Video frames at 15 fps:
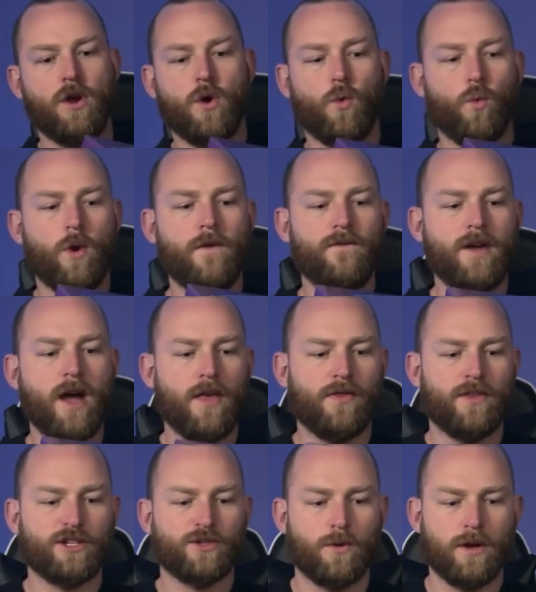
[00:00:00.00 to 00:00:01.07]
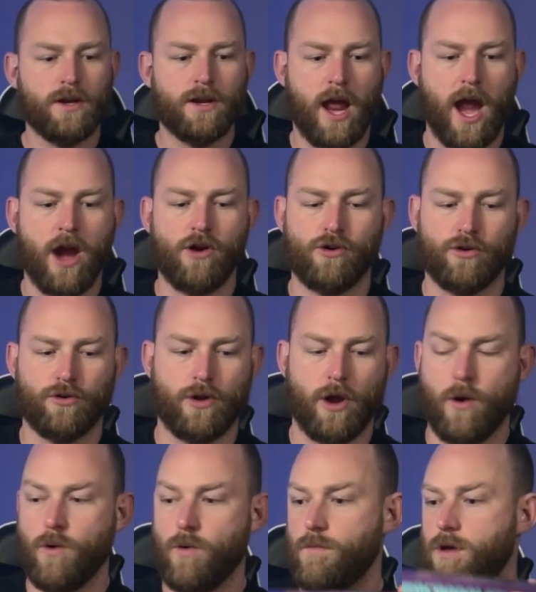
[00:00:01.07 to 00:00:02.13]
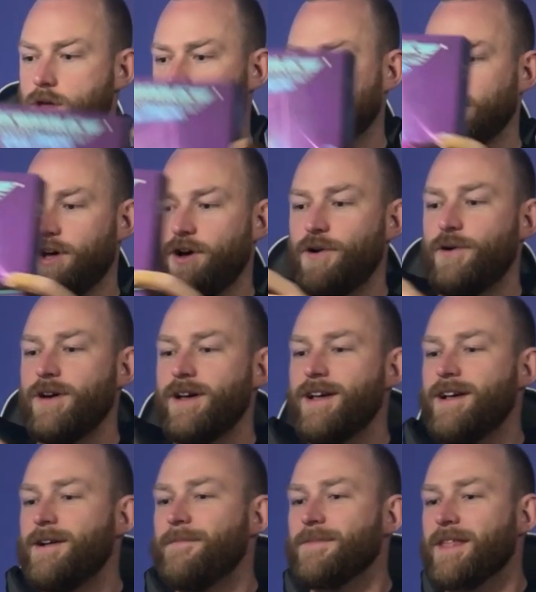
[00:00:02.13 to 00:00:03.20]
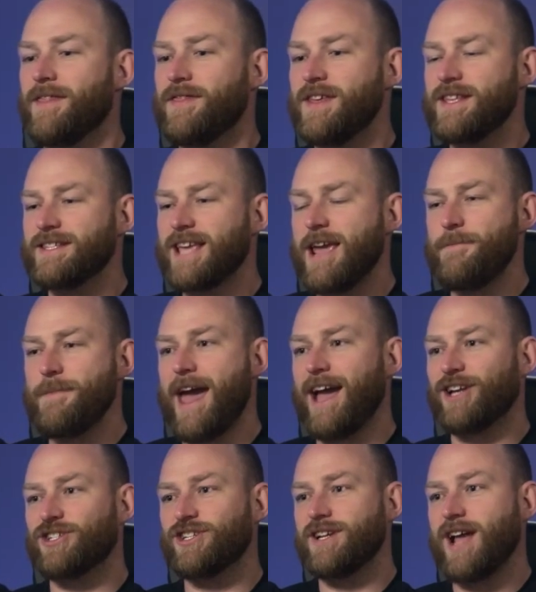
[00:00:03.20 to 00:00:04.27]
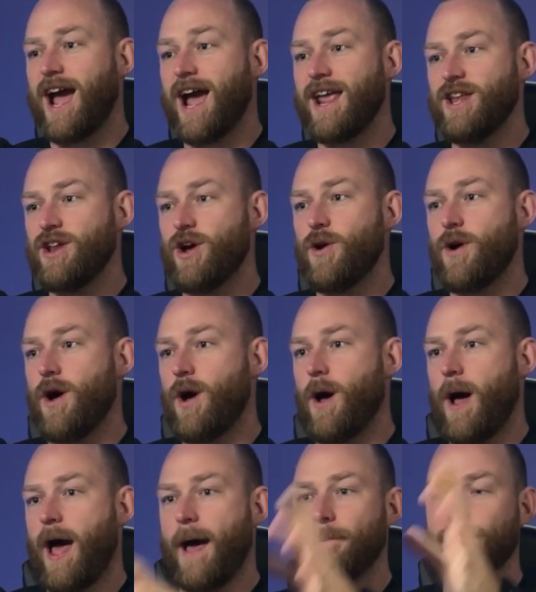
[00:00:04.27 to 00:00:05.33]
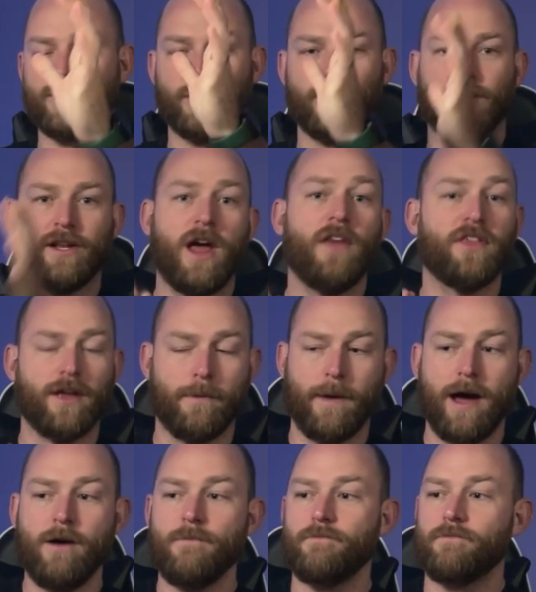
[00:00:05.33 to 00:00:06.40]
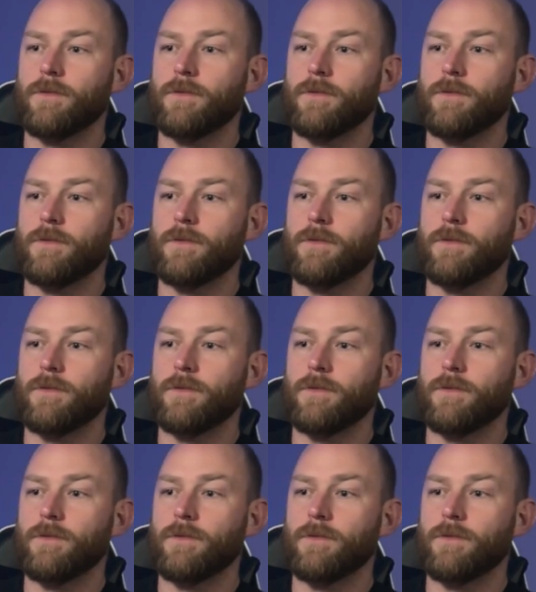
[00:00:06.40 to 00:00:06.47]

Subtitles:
we've got this one, Aerodome. So, this game actually I know absolutely nothing about.